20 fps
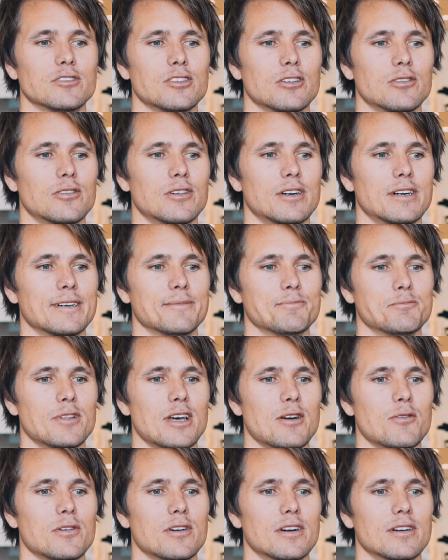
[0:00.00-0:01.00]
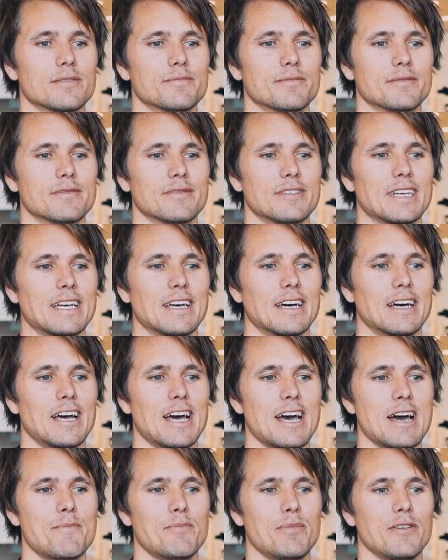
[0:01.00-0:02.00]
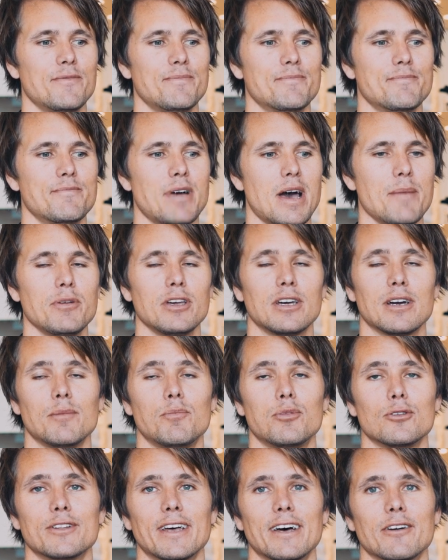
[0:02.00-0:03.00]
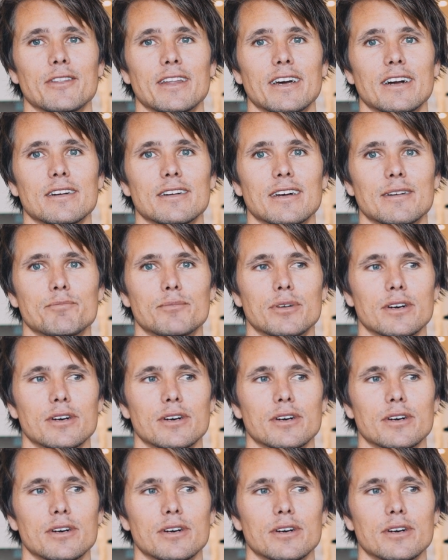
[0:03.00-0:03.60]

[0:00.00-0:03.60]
So now we're a happy couple down there.